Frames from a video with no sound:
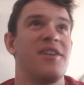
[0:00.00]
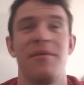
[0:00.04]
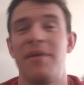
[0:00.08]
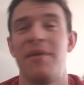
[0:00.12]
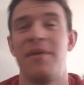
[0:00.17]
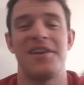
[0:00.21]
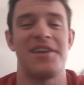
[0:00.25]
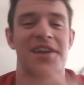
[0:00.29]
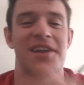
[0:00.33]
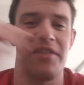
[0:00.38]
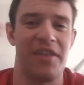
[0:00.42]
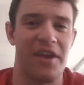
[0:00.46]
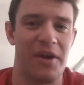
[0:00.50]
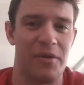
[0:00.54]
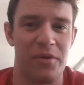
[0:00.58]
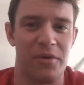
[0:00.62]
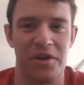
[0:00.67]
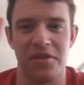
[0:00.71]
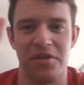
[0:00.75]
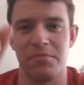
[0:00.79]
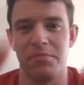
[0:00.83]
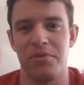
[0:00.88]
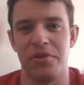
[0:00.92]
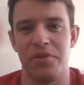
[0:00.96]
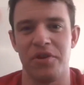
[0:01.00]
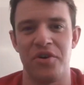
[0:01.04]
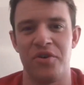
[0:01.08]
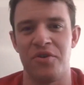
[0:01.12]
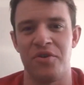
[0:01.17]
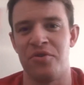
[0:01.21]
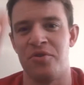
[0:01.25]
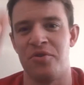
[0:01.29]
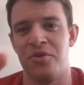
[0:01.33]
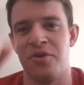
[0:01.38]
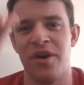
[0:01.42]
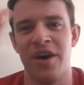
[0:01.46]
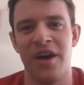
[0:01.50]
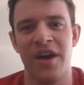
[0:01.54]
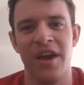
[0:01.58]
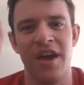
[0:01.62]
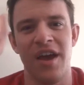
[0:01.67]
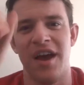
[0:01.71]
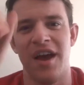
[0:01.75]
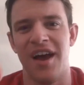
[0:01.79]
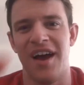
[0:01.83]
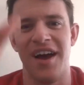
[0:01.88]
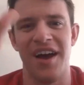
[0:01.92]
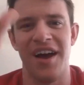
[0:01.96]
I made it down like one of the blue,
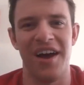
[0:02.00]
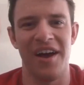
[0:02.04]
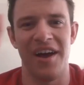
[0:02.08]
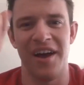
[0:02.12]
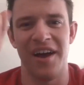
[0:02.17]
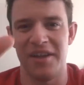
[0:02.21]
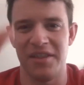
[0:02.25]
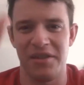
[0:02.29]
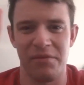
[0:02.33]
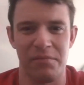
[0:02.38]
uh,